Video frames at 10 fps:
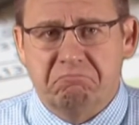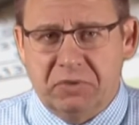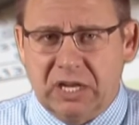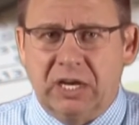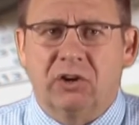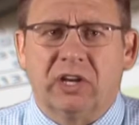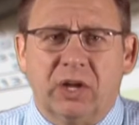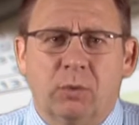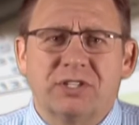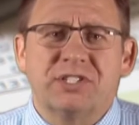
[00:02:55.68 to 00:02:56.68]

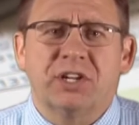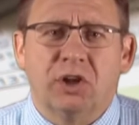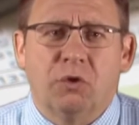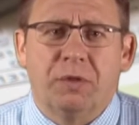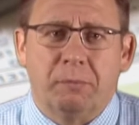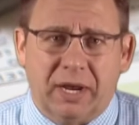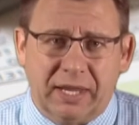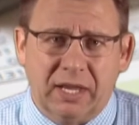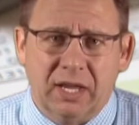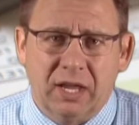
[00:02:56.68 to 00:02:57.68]
Clearly, we're still owed the
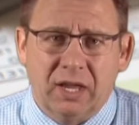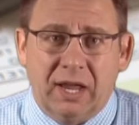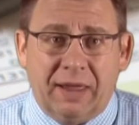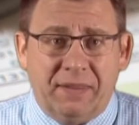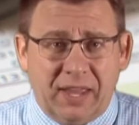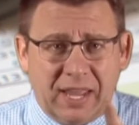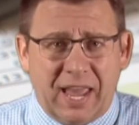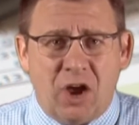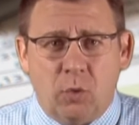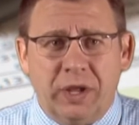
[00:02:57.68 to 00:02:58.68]
money. And the
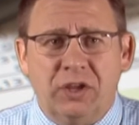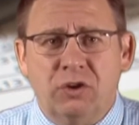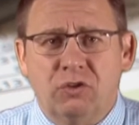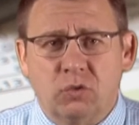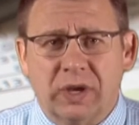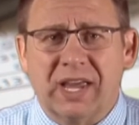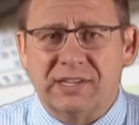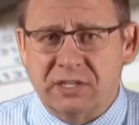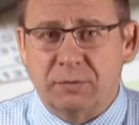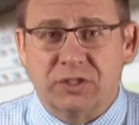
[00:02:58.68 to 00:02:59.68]
account we use when
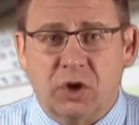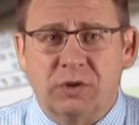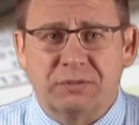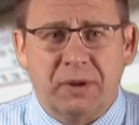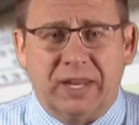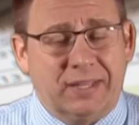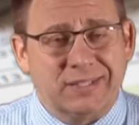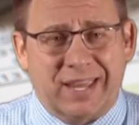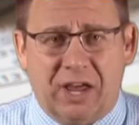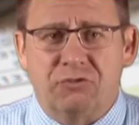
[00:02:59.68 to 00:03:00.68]
customers owe us money is
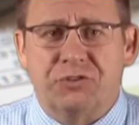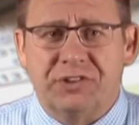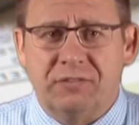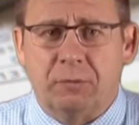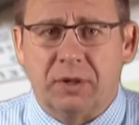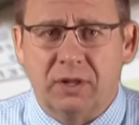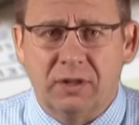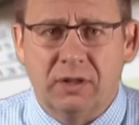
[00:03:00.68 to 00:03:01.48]
accounts receivable.